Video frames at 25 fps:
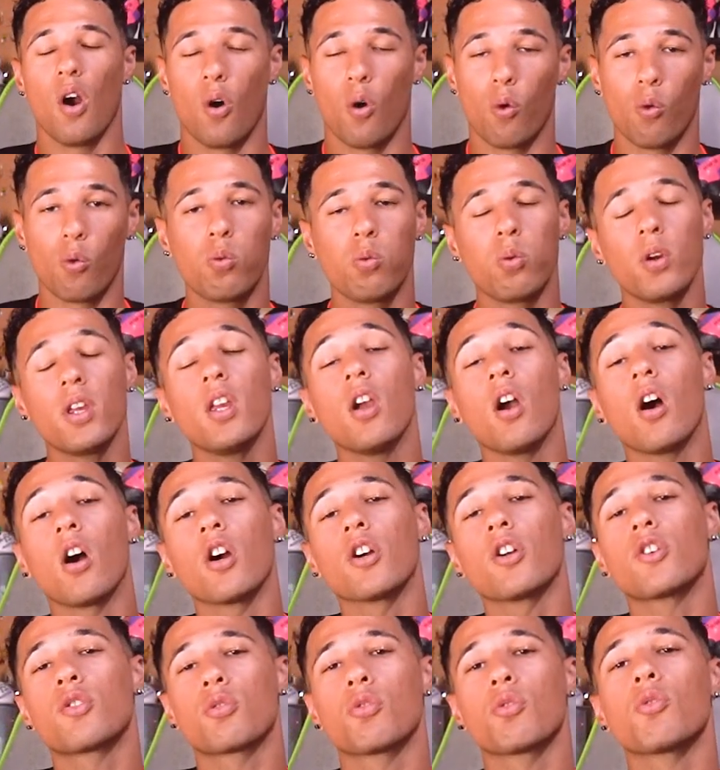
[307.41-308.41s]
We
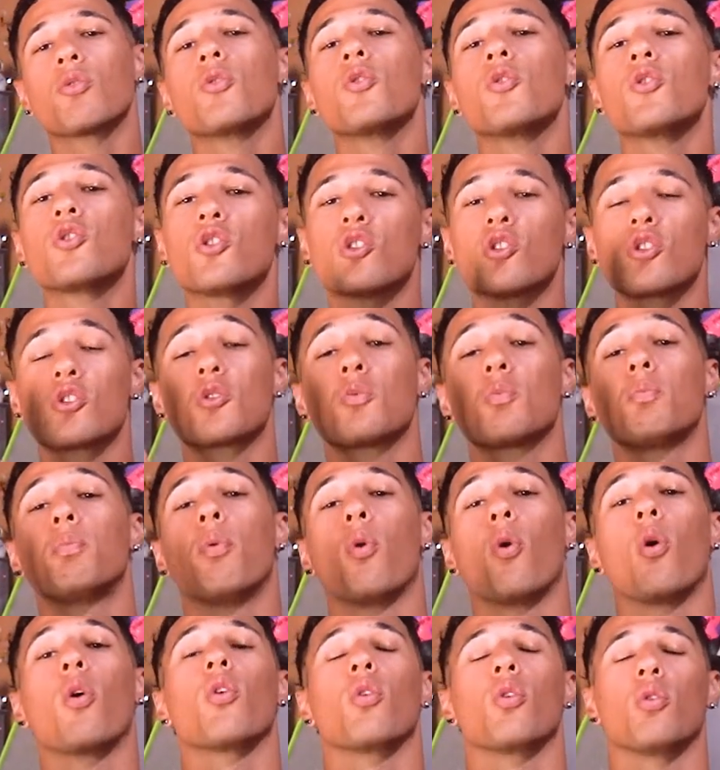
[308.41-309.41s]
are truly
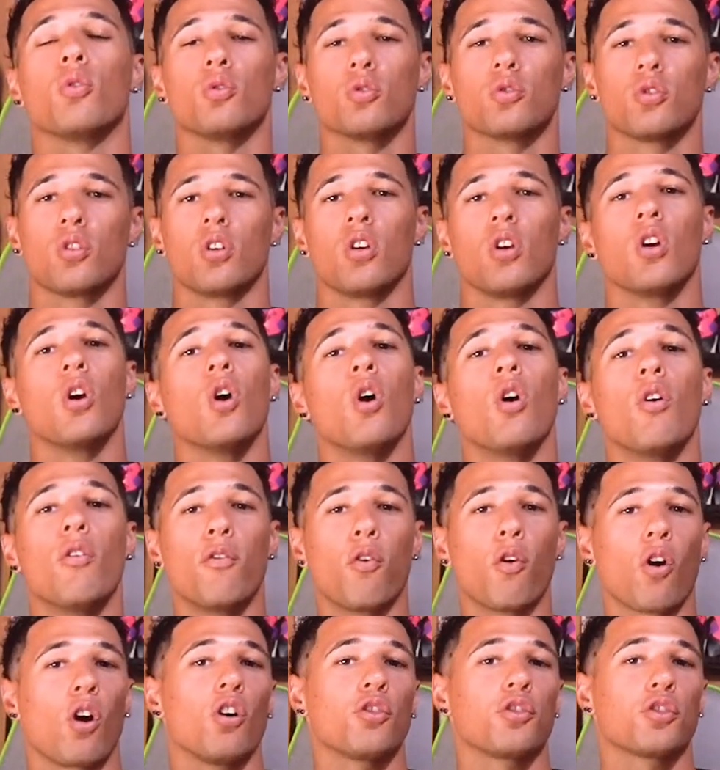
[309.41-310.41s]
spoiled
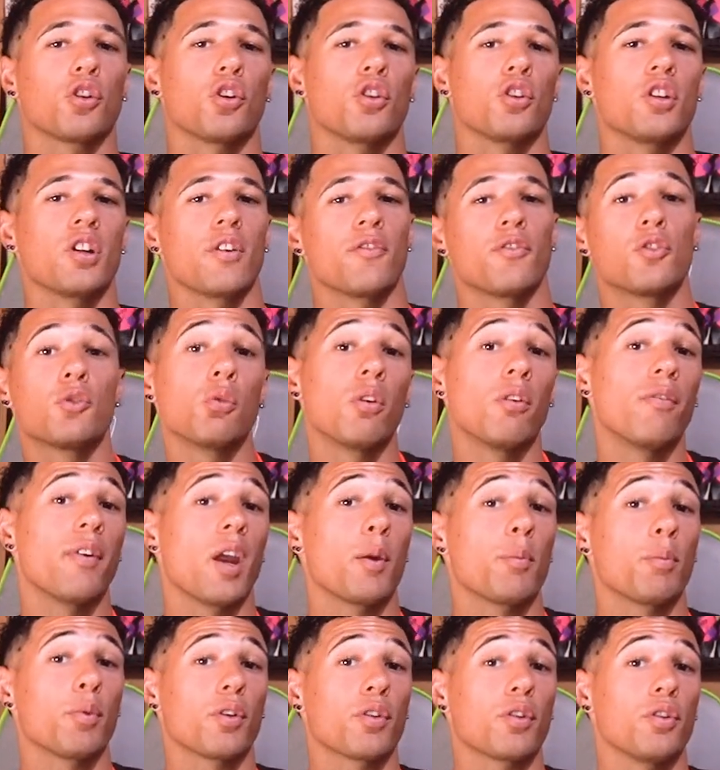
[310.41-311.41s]
for alternatives to a
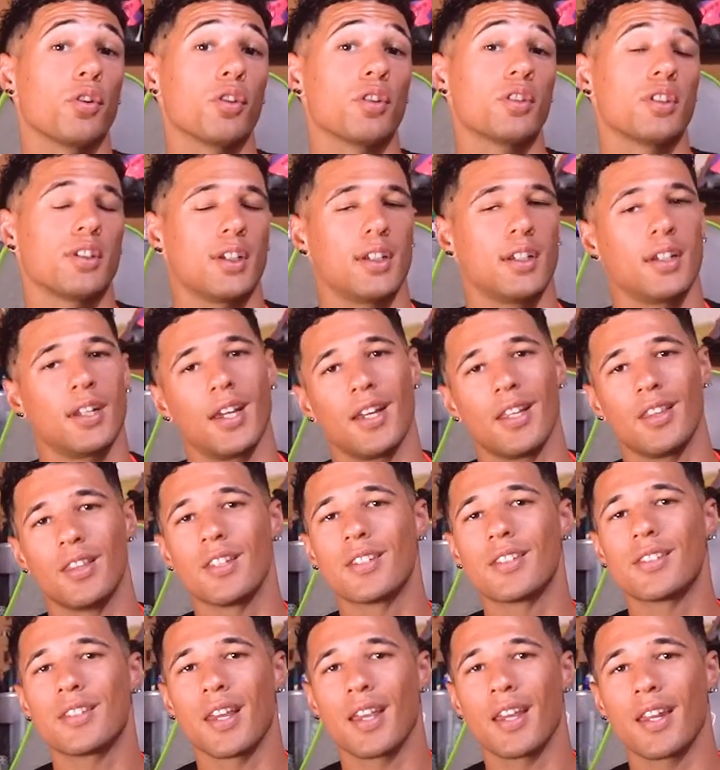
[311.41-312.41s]
Vapor 13 in
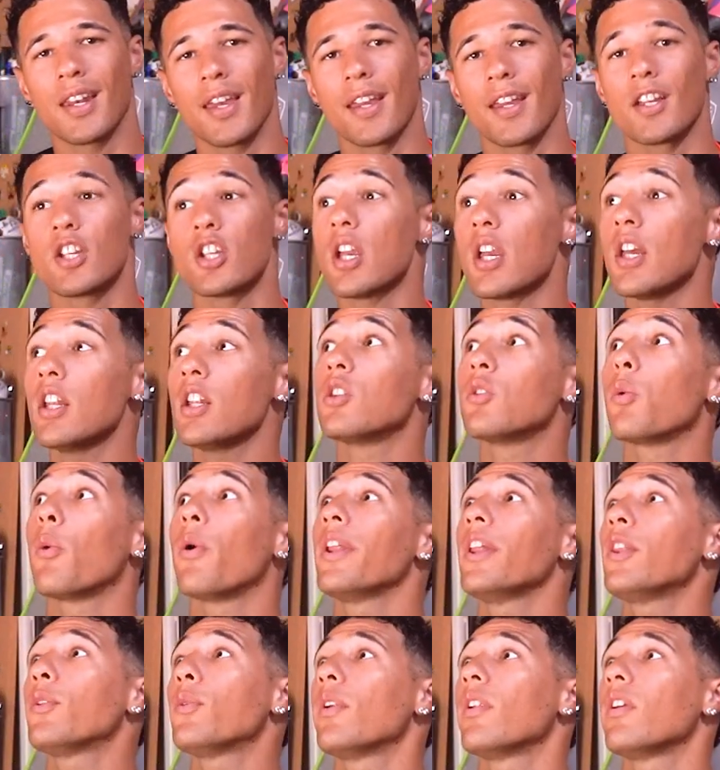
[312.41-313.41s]
this day and age. In
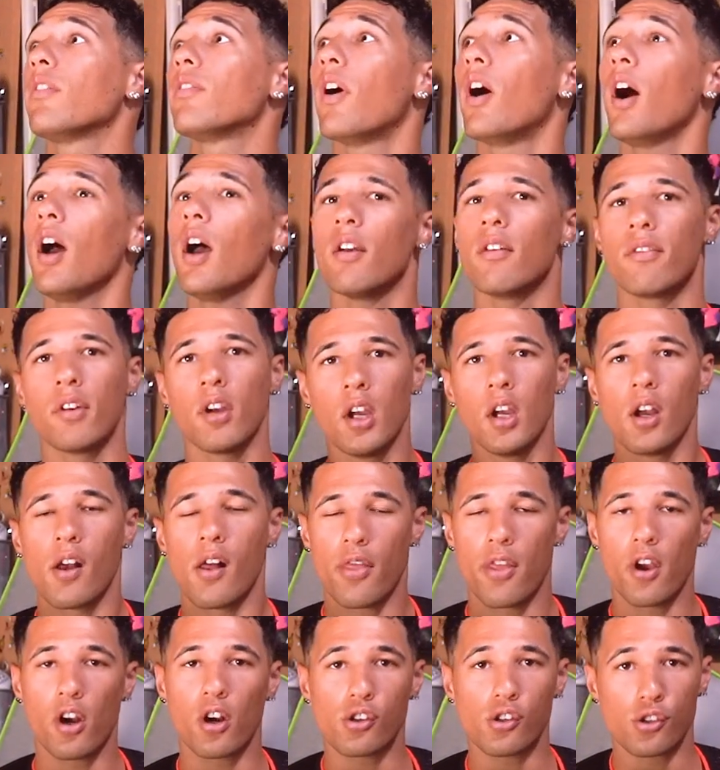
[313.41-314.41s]

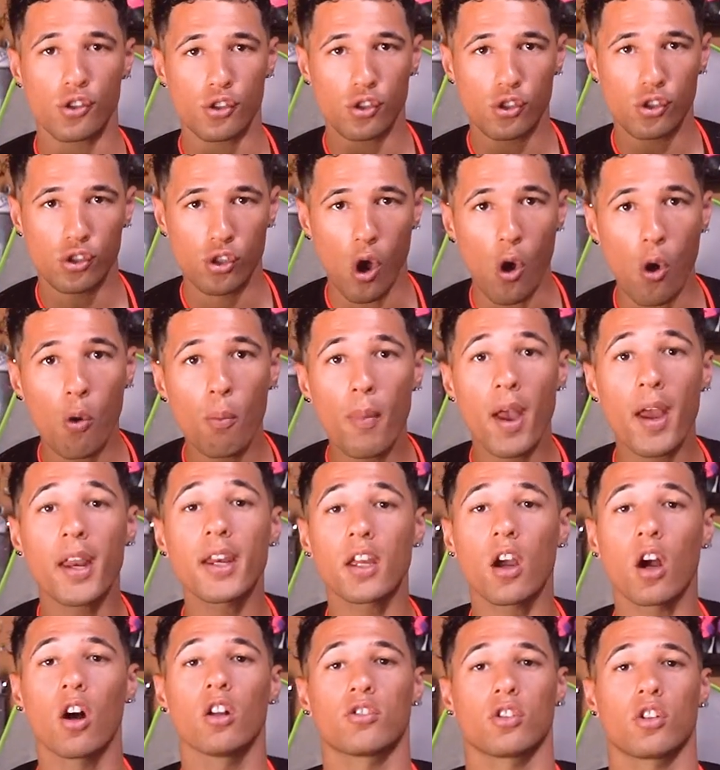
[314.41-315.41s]
2025, there are so
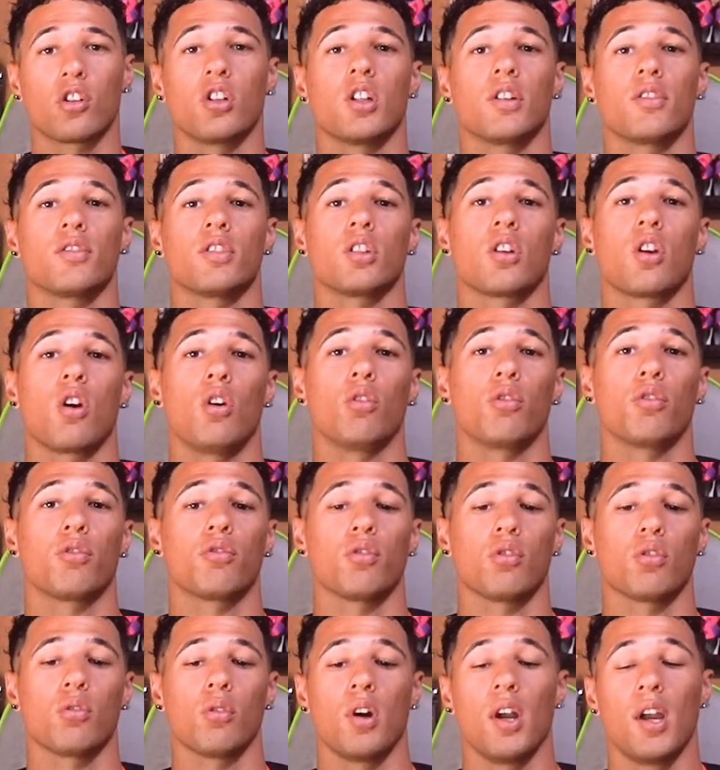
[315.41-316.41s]
many alternatives to go
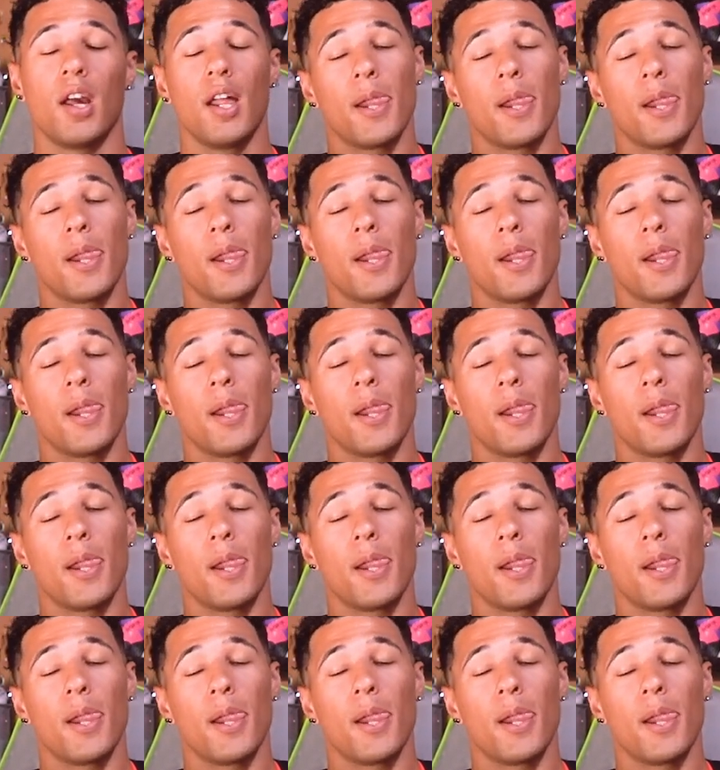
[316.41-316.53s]
through.